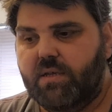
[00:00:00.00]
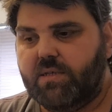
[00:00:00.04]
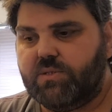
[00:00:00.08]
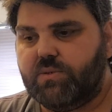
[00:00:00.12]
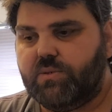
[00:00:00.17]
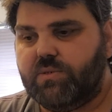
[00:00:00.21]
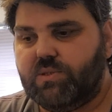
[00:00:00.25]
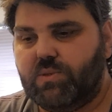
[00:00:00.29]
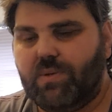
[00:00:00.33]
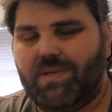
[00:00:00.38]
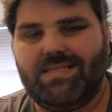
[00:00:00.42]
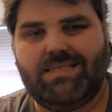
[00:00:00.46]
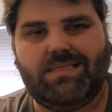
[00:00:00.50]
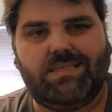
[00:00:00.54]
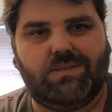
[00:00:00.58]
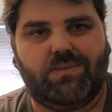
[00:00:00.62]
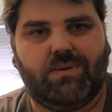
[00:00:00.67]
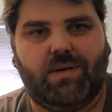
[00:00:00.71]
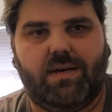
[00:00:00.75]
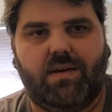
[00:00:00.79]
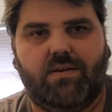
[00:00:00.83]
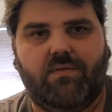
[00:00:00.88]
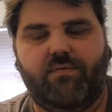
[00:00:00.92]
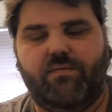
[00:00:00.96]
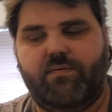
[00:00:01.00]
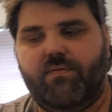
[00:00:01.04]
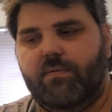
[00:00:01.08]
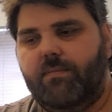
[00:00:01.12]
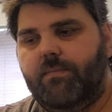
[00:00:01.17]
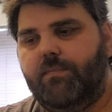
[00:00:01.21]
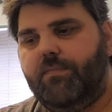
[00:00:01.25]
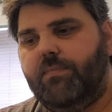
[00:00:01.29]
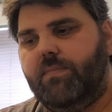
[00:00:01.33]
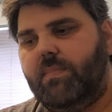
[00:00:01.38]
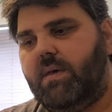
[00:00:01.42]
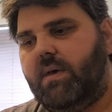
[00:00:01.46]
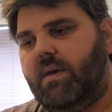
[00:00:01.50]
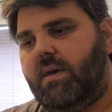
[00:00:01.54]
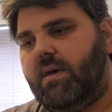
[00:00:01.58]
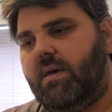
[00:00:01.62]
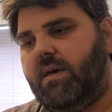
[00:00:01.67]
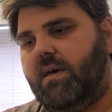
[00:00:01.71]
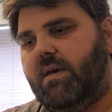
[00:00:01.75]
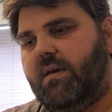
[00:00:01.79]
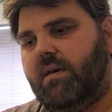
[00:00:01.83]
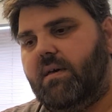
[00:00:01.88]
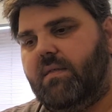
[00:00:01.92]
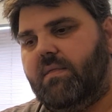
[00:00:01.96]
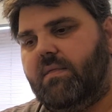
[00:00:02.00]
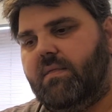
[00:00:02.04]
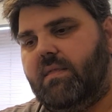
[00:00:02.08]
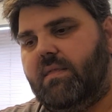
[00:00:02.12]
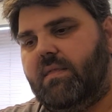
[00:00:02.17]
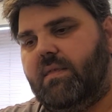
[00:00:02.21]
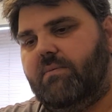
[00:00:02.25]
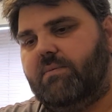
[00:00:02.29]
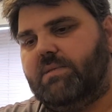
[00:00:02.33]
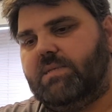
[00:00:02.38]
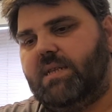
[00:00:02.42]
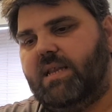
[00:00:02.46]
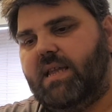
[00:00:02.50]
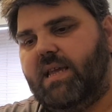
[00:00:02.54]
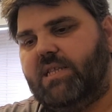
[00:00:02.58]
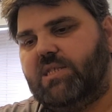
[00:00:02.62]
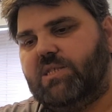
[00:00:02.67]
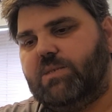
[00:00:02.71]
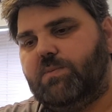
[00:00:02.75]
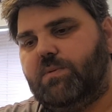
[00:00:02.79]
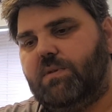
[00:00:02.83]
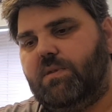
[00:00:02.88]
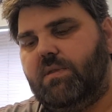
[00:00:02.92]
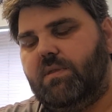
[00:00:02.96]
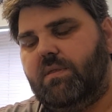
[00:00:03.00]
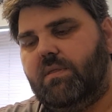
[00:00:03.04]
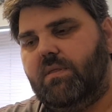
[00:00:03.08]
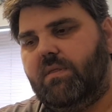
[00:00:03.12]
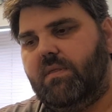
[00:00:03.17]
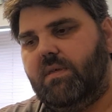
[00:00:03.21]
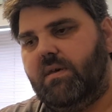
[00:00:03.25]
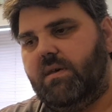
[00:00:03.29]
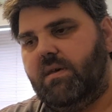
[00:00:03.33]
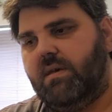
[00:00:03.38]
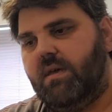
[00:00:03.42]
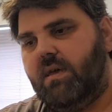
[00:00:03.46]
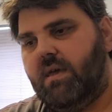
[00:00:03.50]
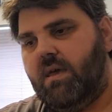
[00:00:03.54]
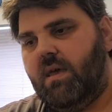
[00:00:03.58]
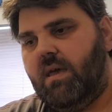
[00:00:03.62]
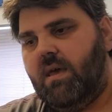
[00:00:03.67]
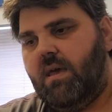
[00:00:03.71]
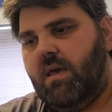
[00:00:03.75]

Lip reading: So in 2012, there was an announcement that